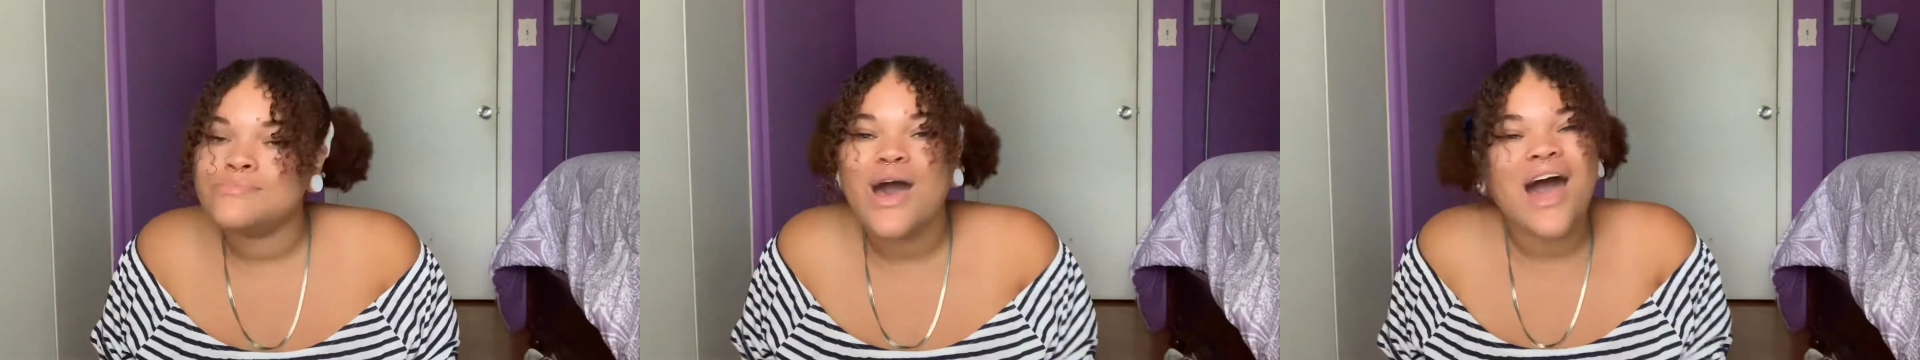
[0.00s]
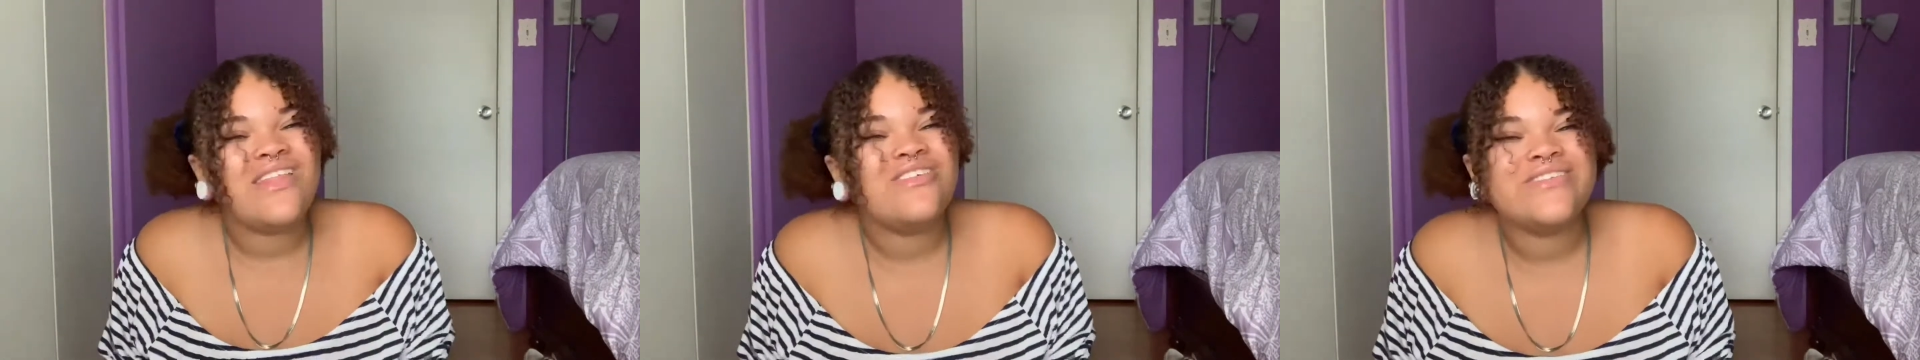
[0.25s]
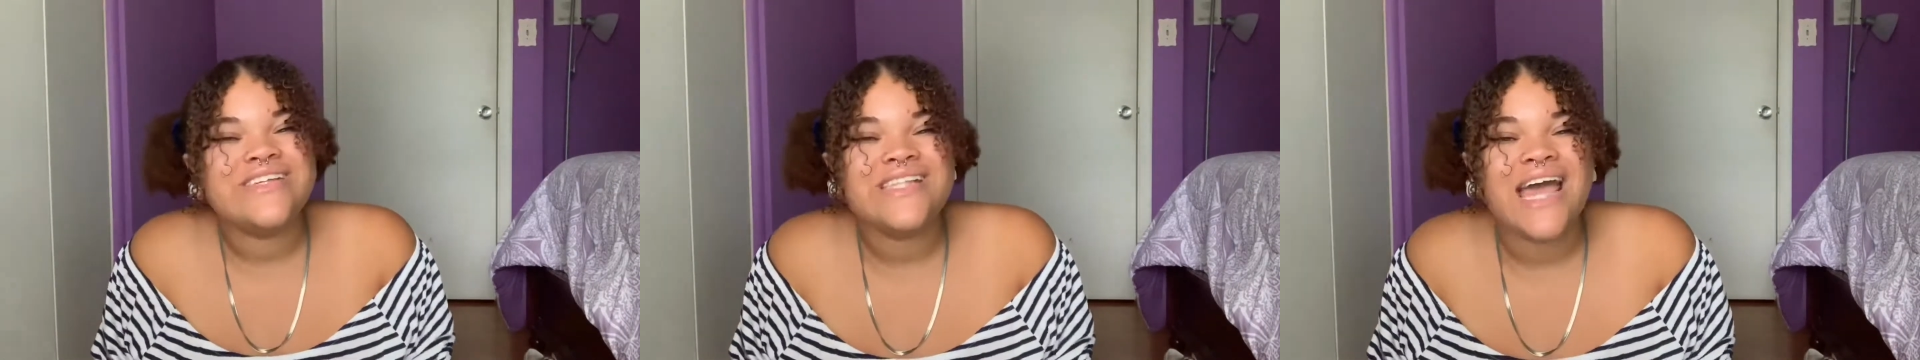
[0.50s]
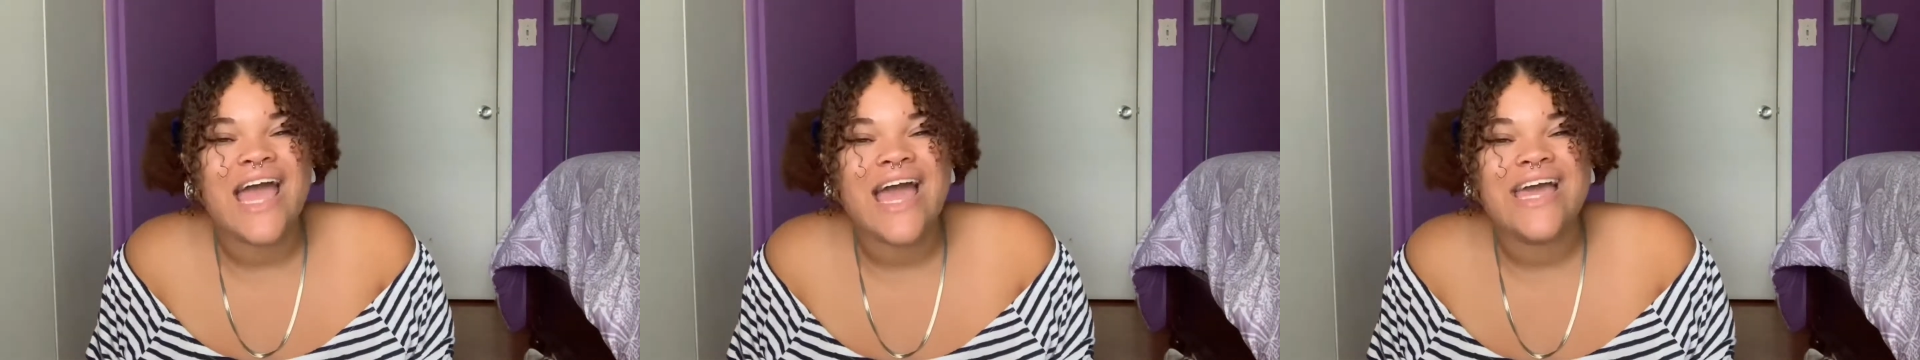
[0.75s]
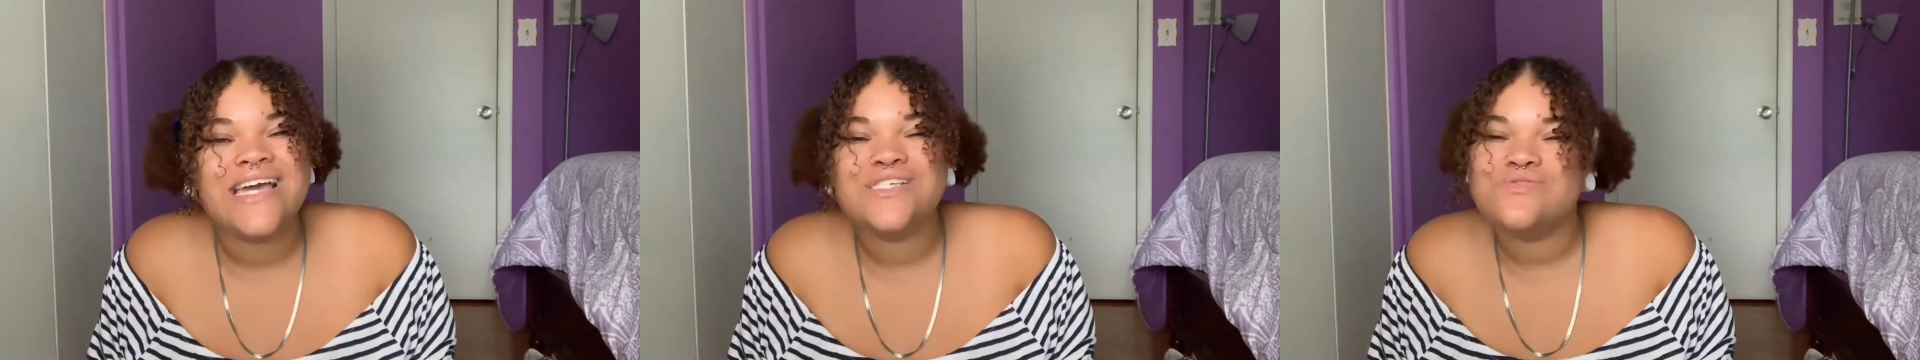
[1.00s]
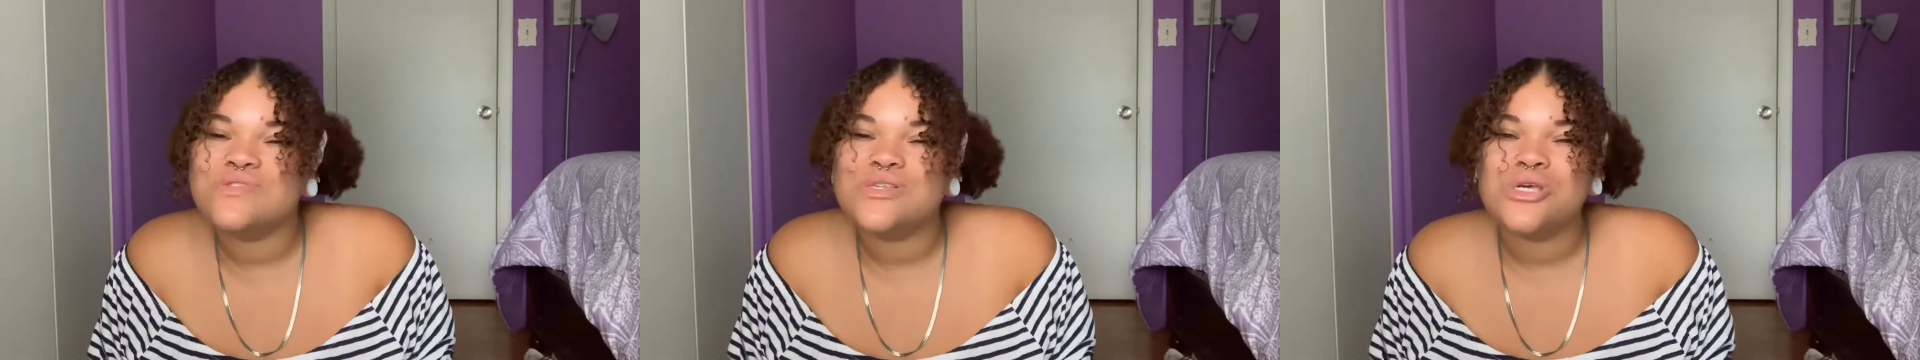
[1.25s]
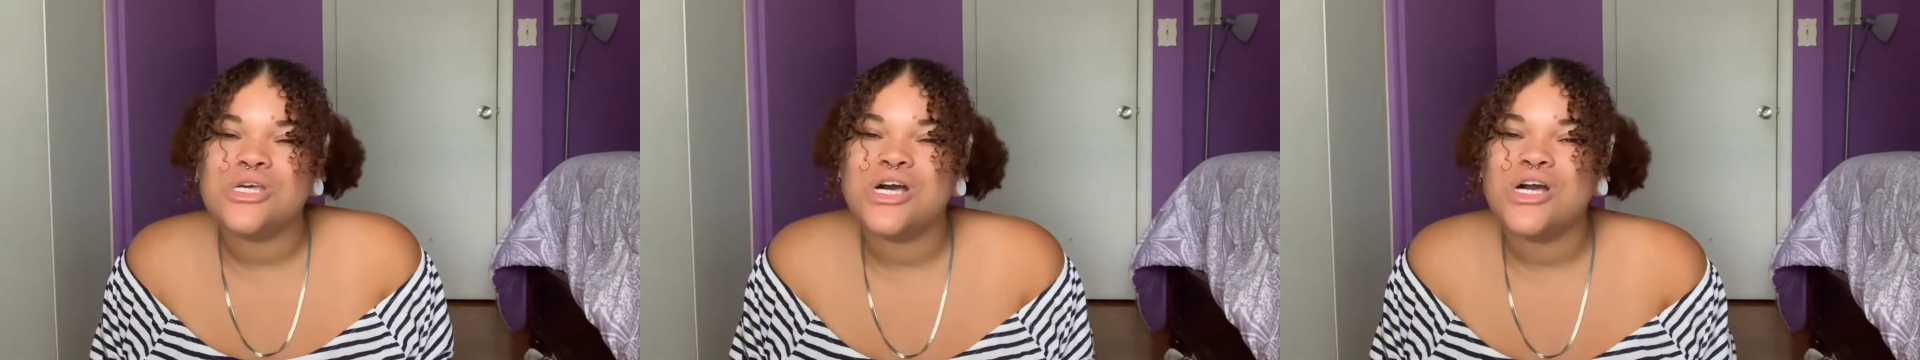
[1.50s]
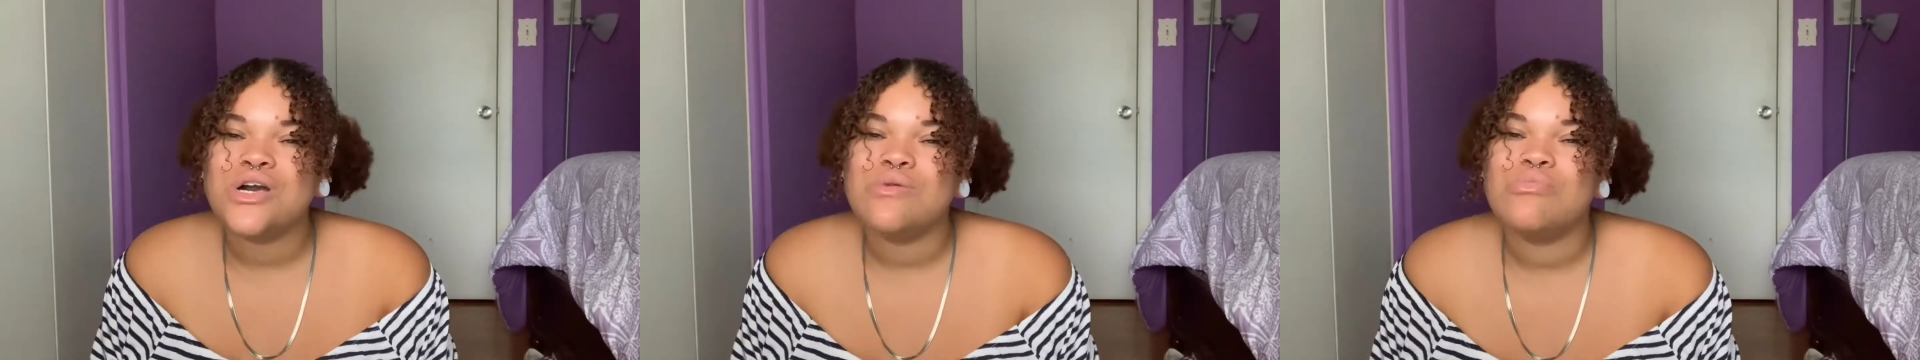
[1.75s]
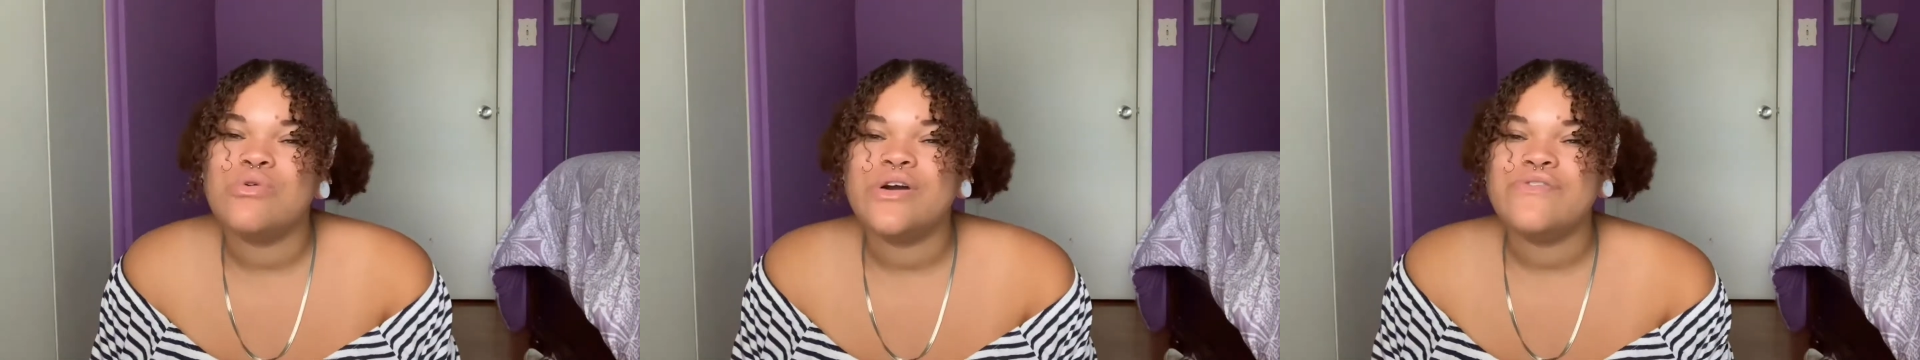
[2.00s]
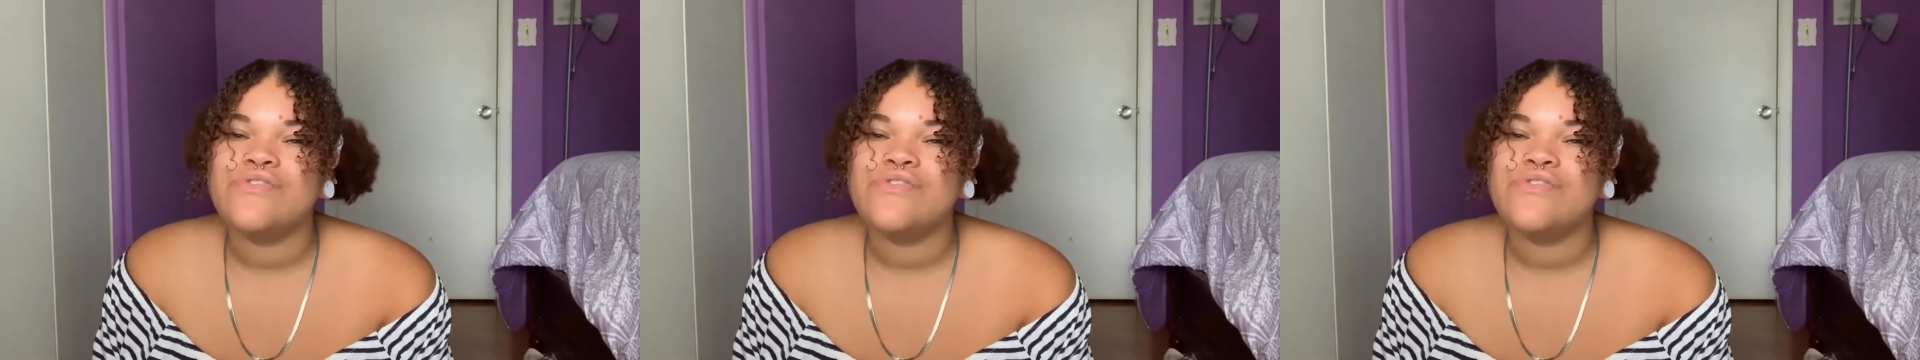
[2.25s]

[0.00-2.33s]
But other than that, he's really a good boy